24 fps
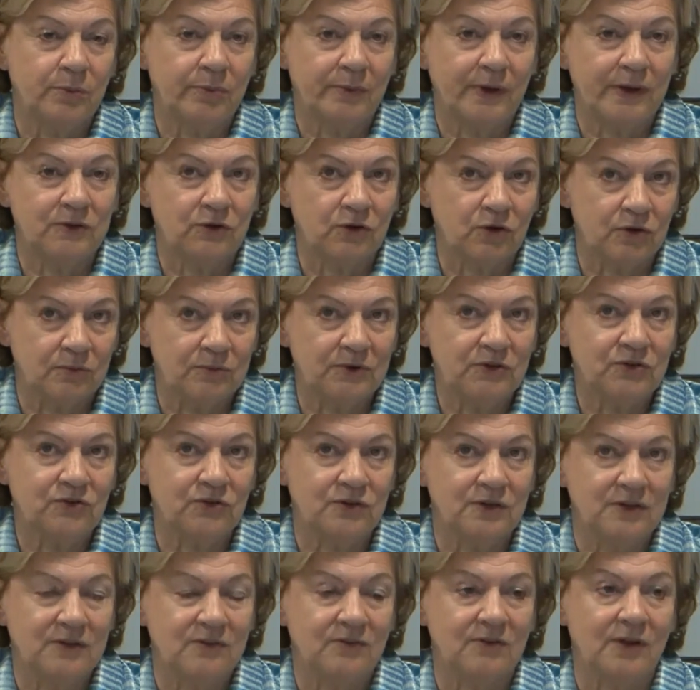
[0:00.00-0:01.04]
and the
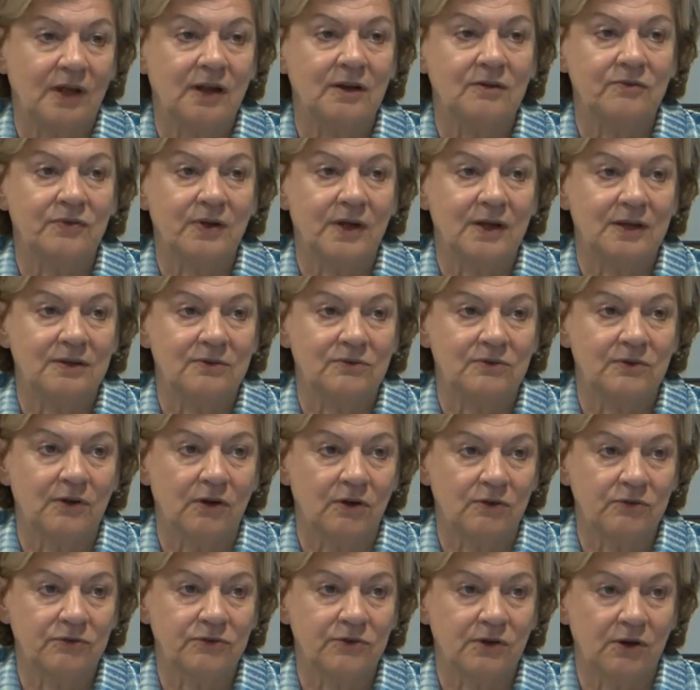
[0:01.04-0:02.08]
Commission itself has
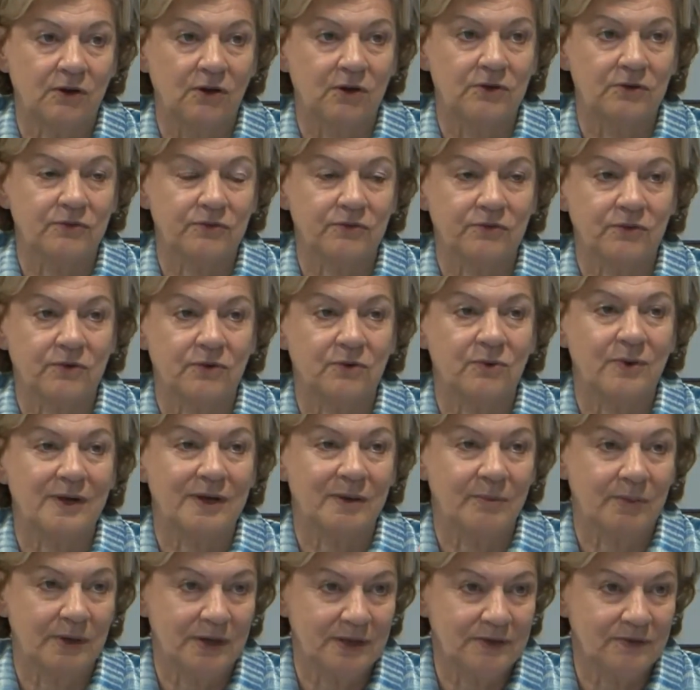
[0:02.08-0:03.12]
lost a lot of
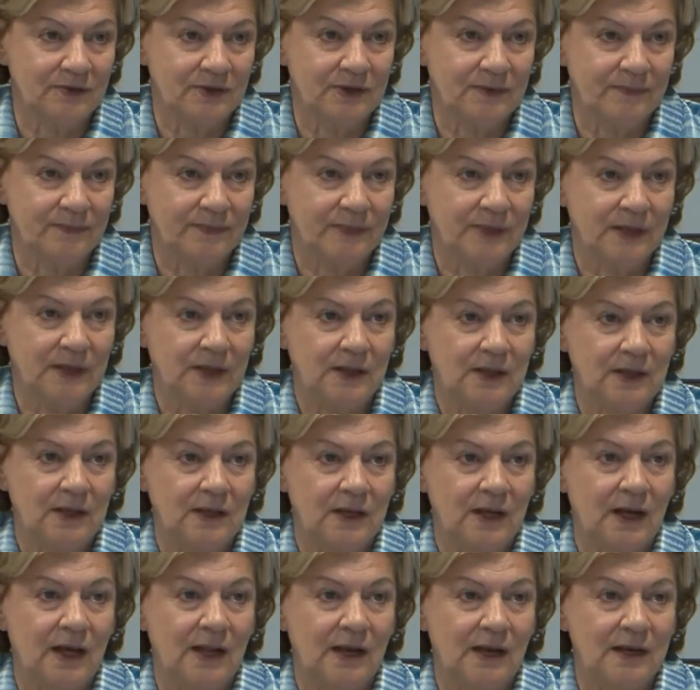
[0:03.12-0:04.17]
credibility
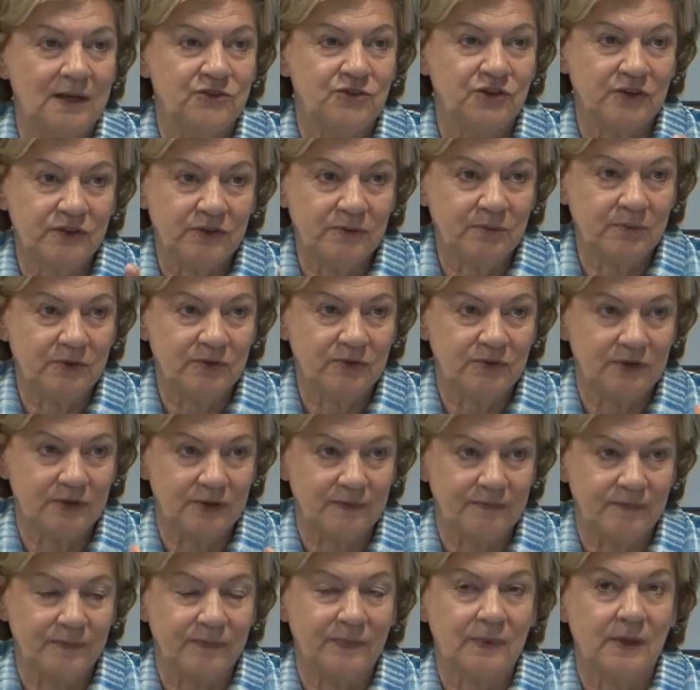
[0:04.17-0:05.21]
and legitimacy.
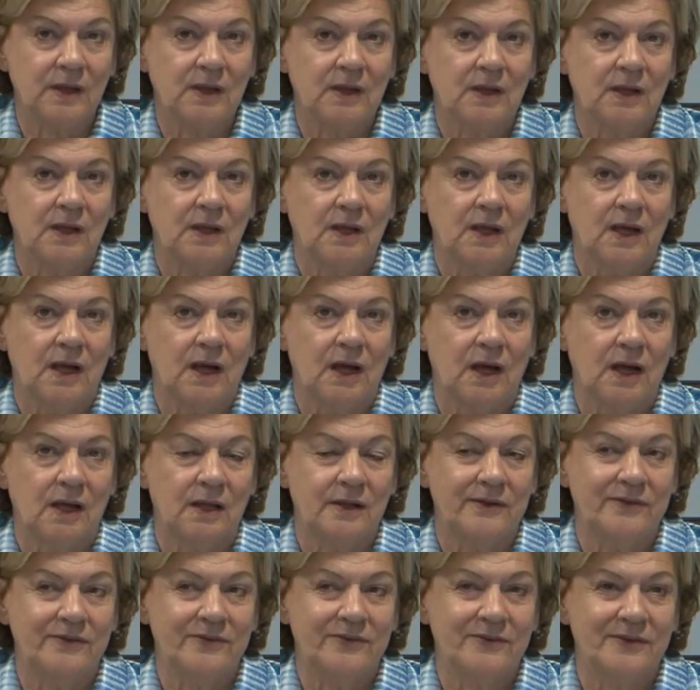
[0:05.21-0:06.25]

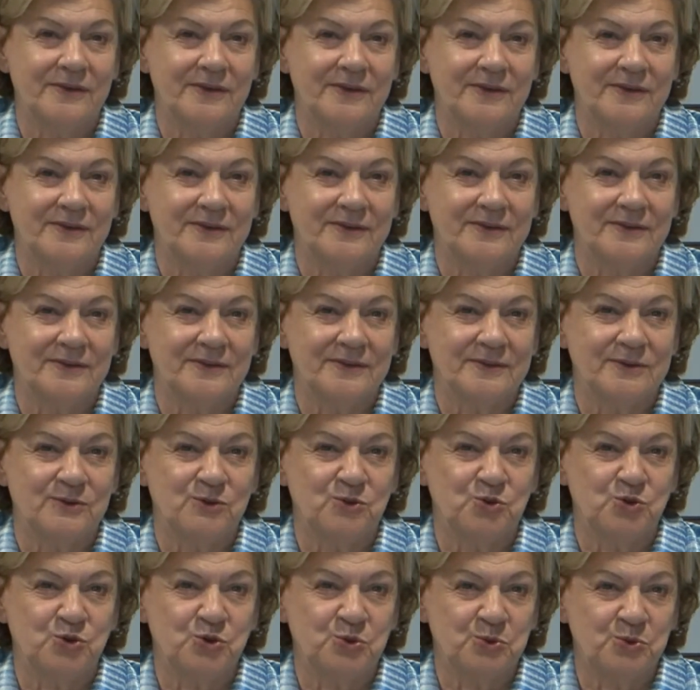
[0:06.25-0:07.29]
and
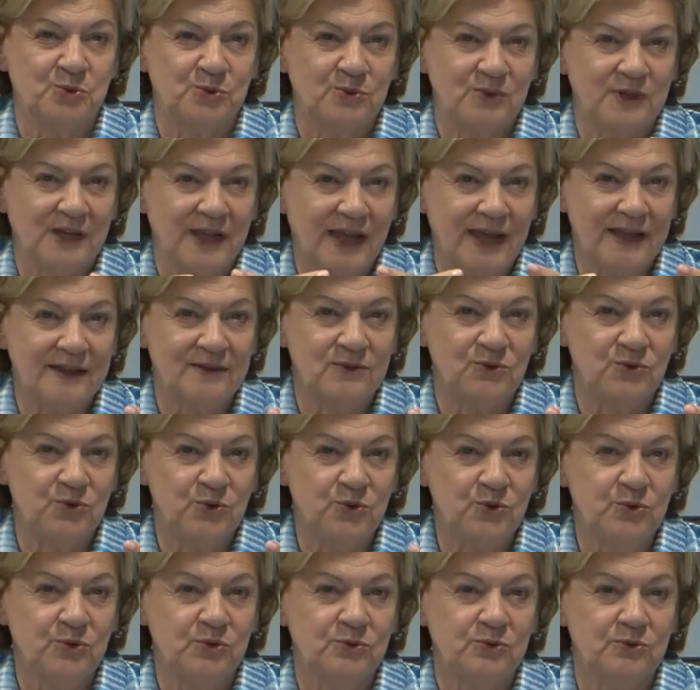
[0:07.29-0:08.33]
to get
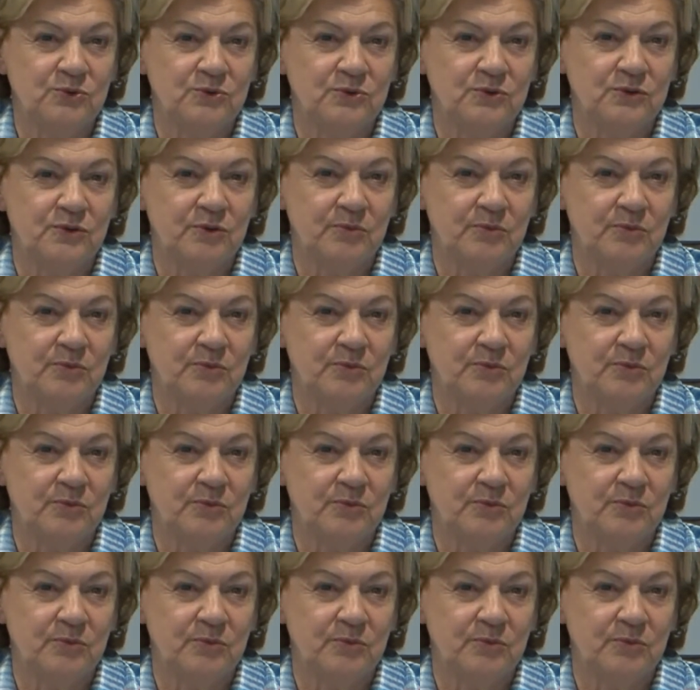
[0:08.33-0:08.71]
new